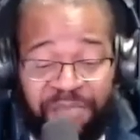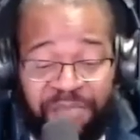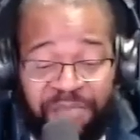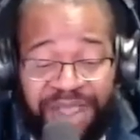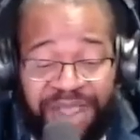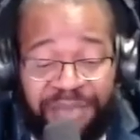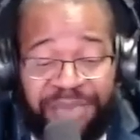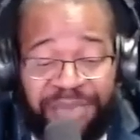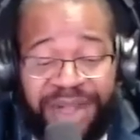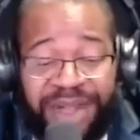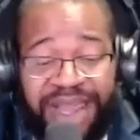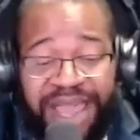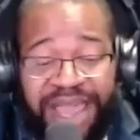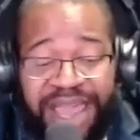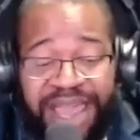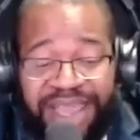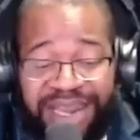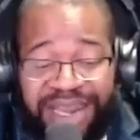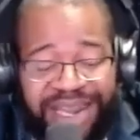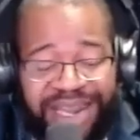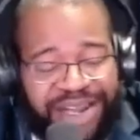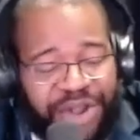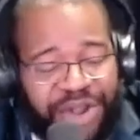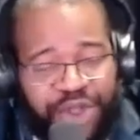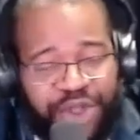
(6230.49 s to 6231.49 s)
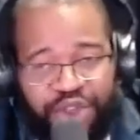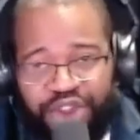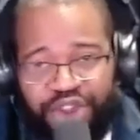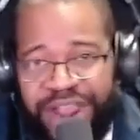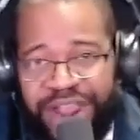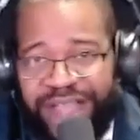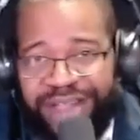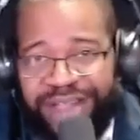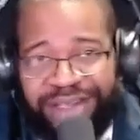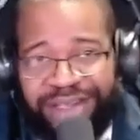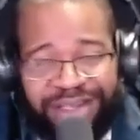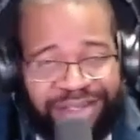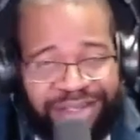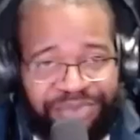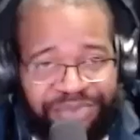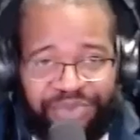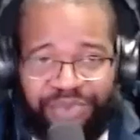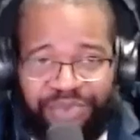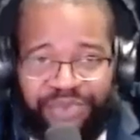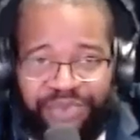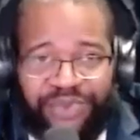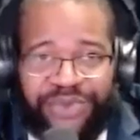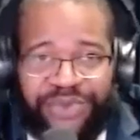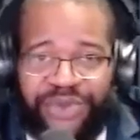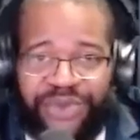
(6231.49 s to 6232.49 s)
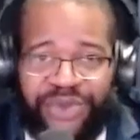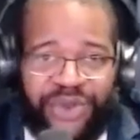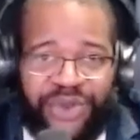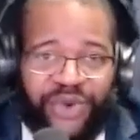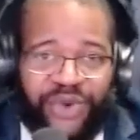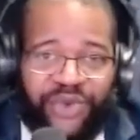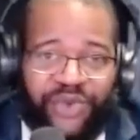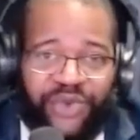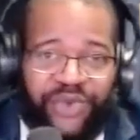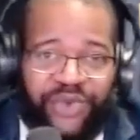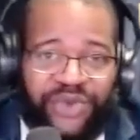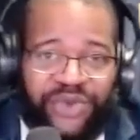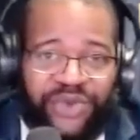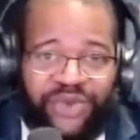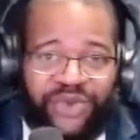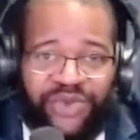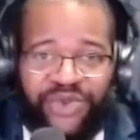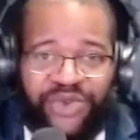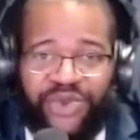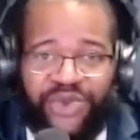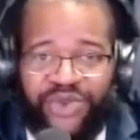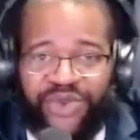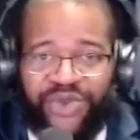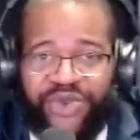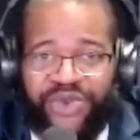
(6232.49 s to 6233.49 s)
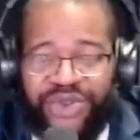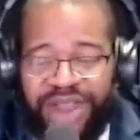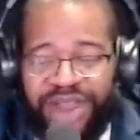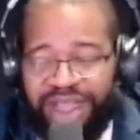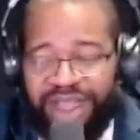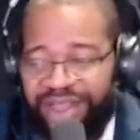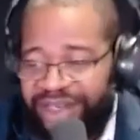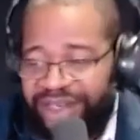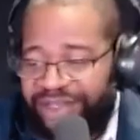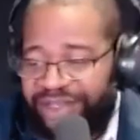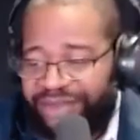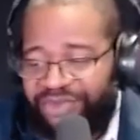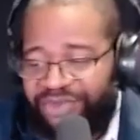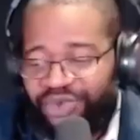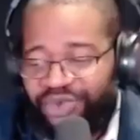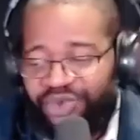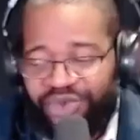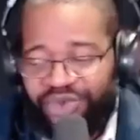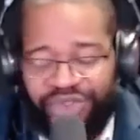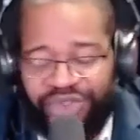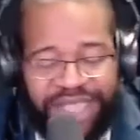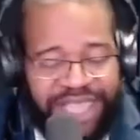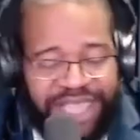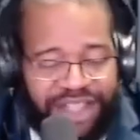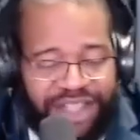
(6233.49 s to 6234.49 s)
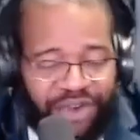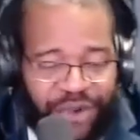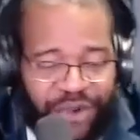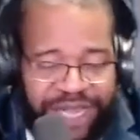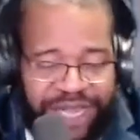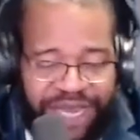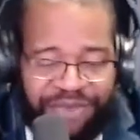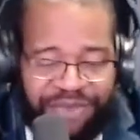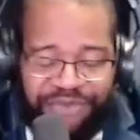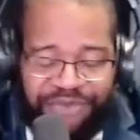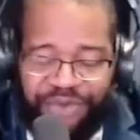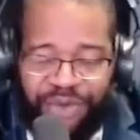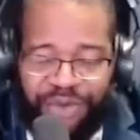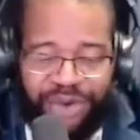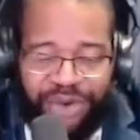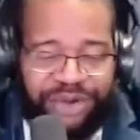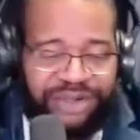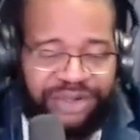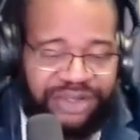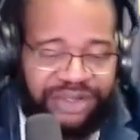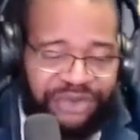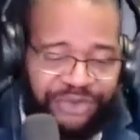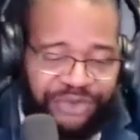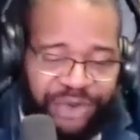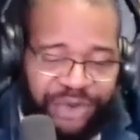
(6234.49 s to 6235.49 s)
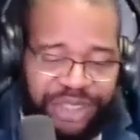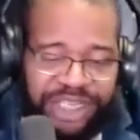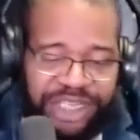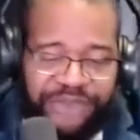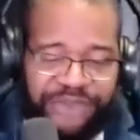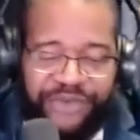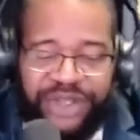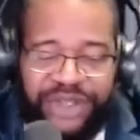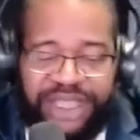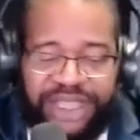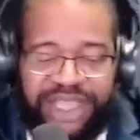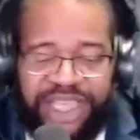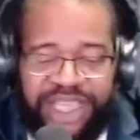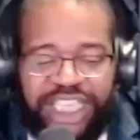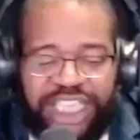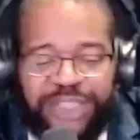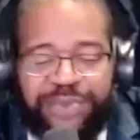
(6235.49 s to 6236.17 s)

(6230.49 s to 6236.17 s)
But I know you're not gonna, you're not gonna take credit for different things.